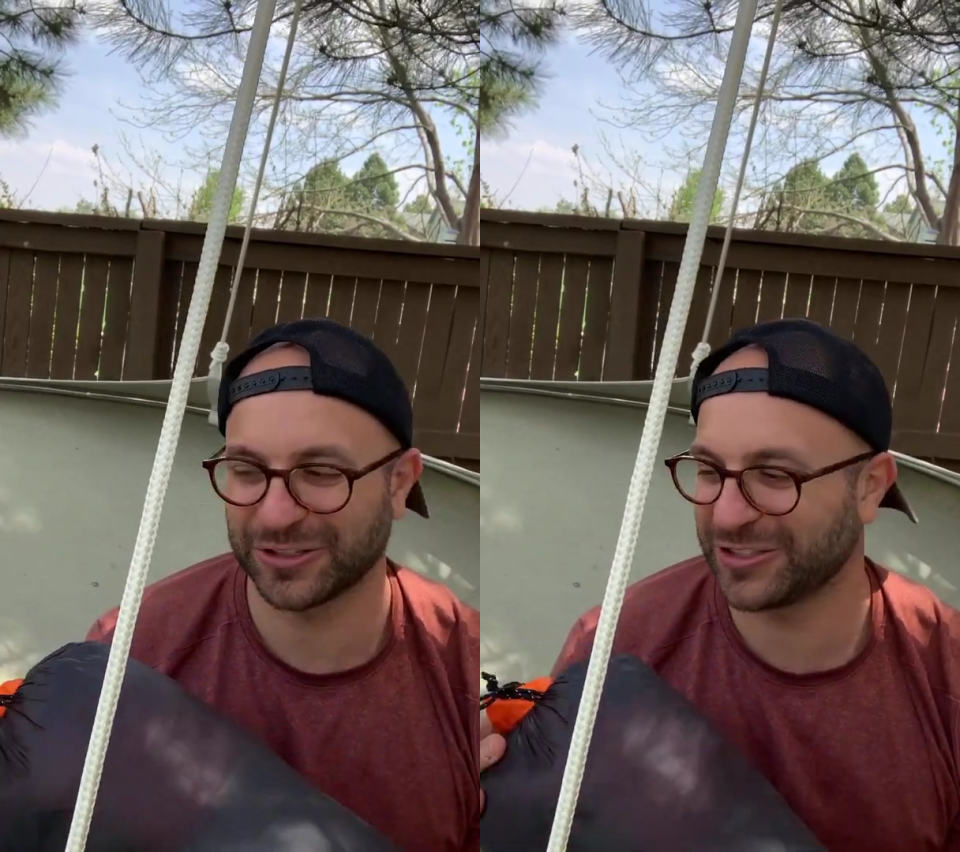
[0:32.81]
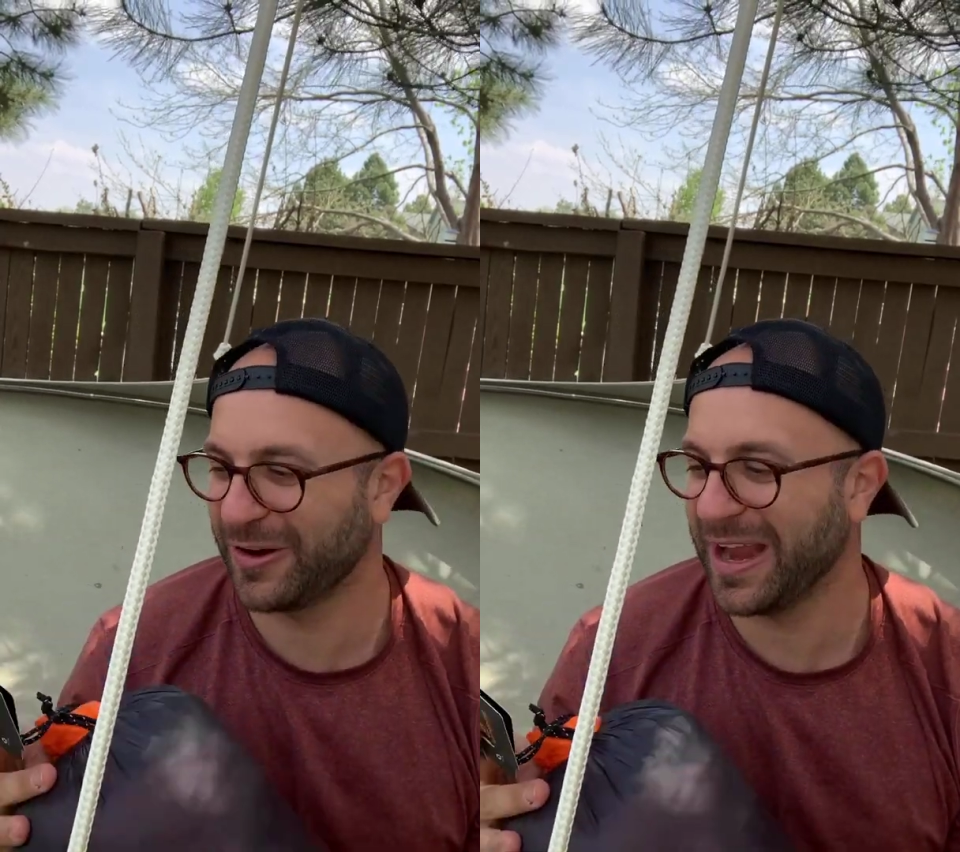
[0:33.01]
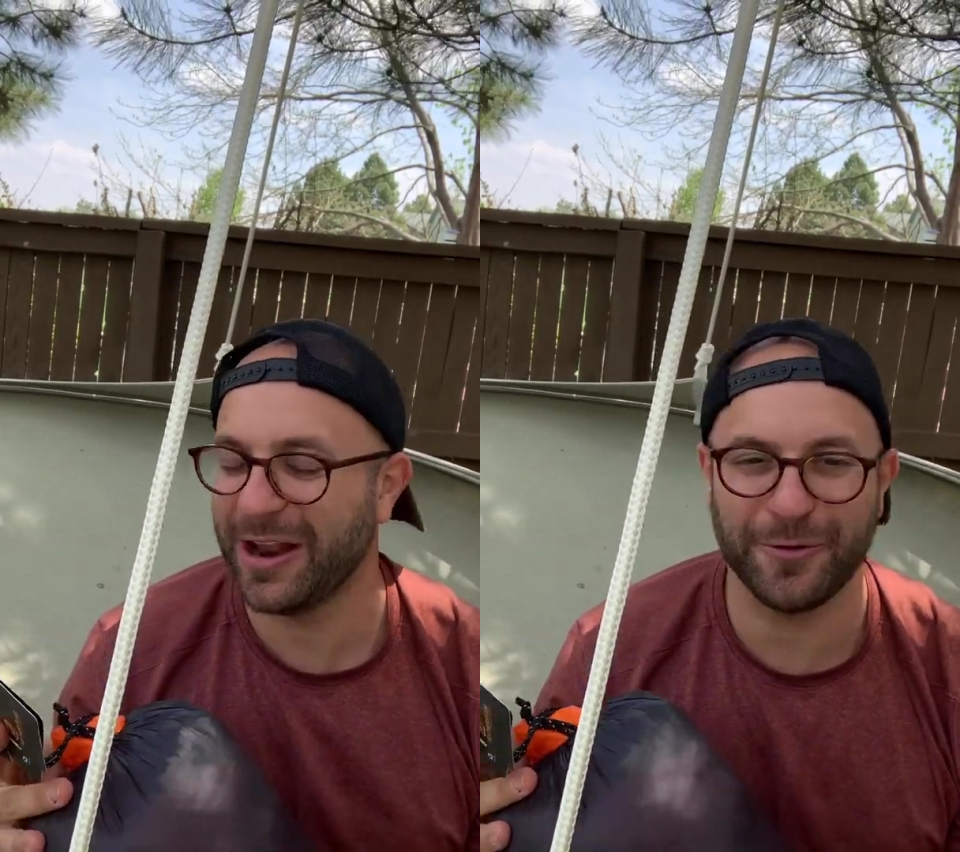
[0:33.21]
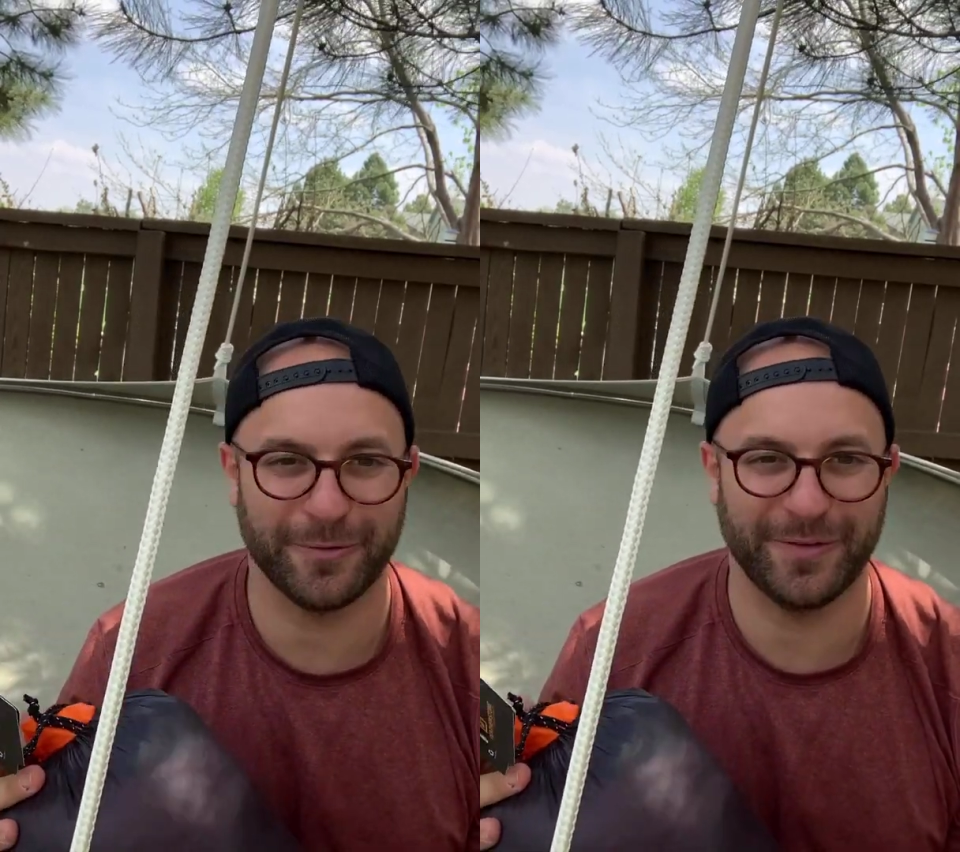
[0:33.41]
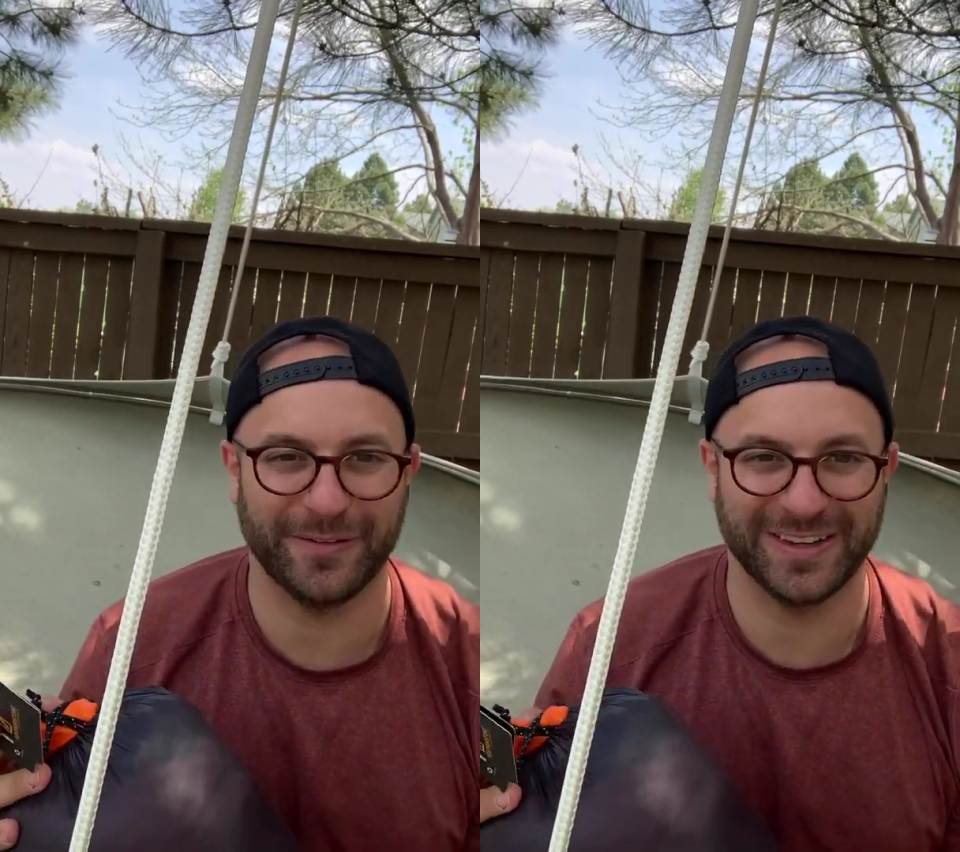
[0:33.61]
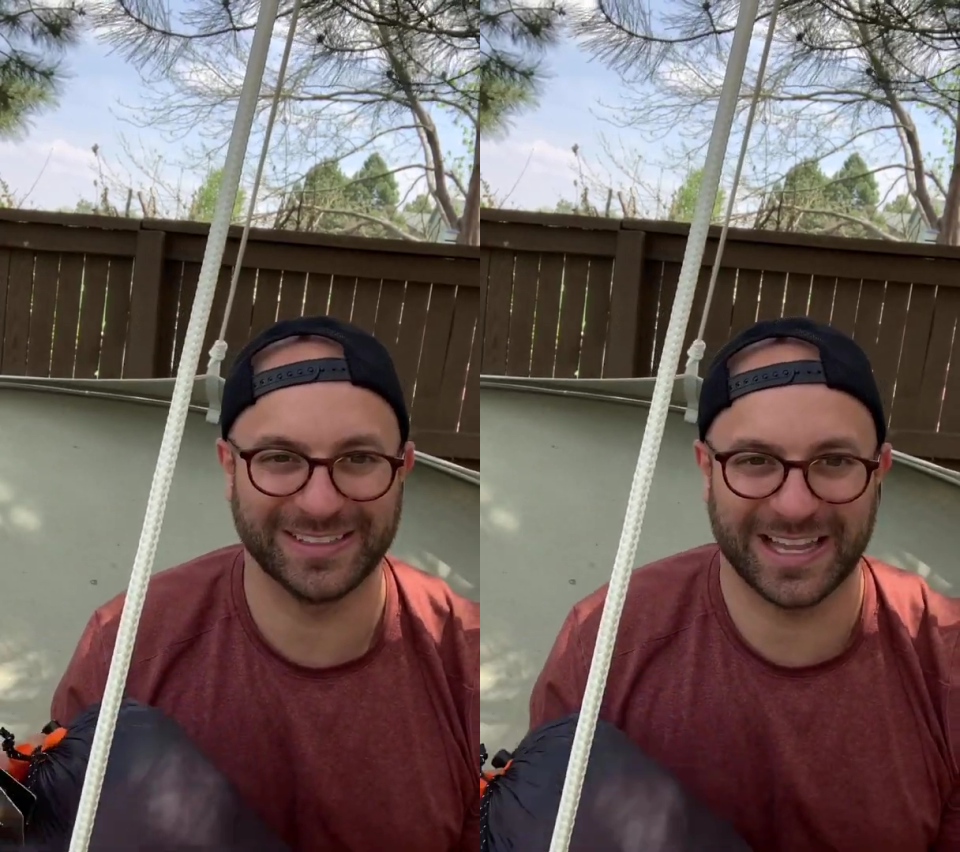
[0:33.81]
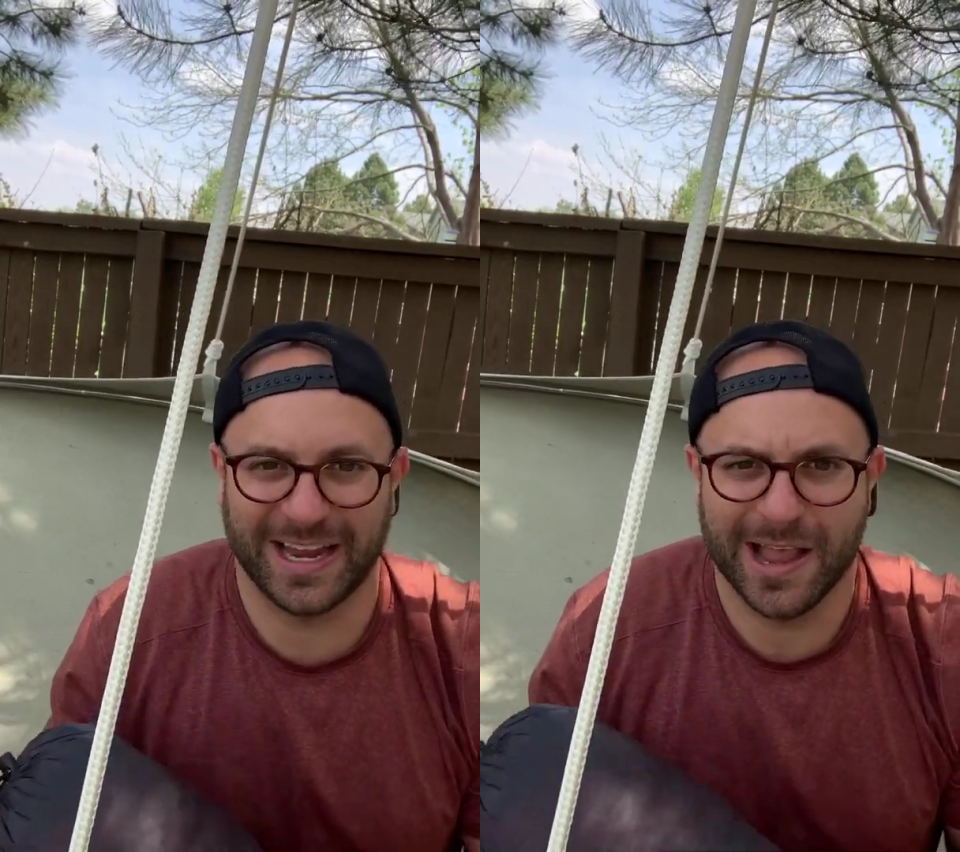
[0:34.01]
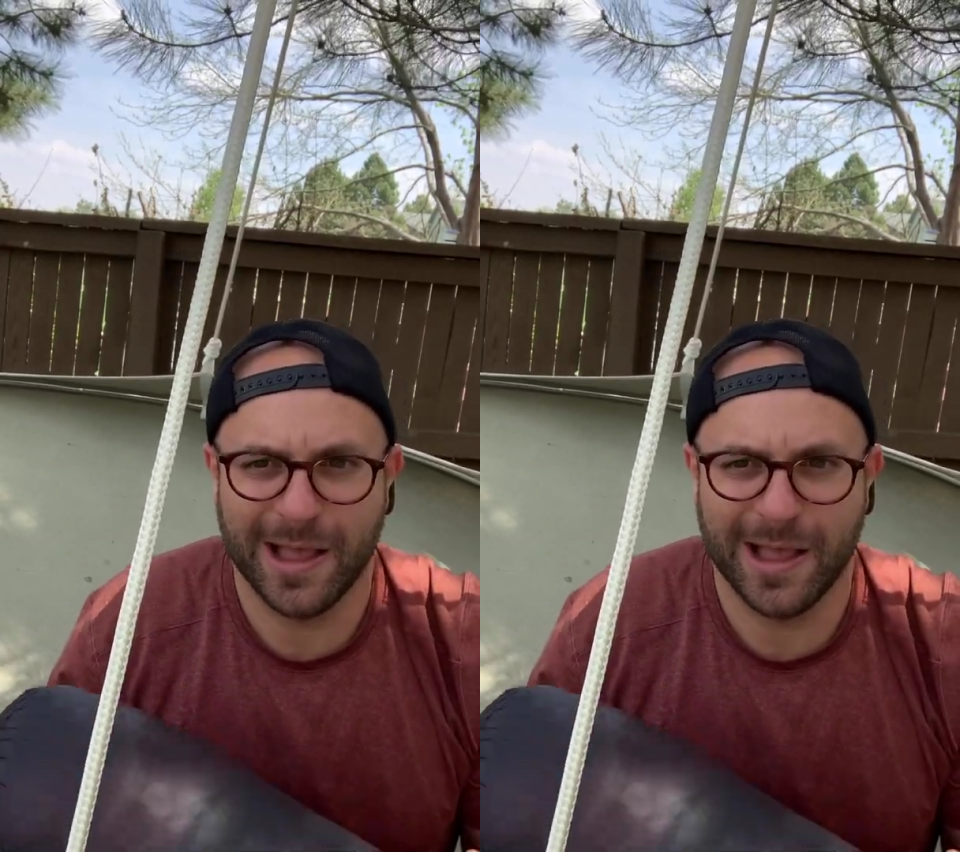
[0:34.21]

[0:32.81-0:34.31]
So 850 is like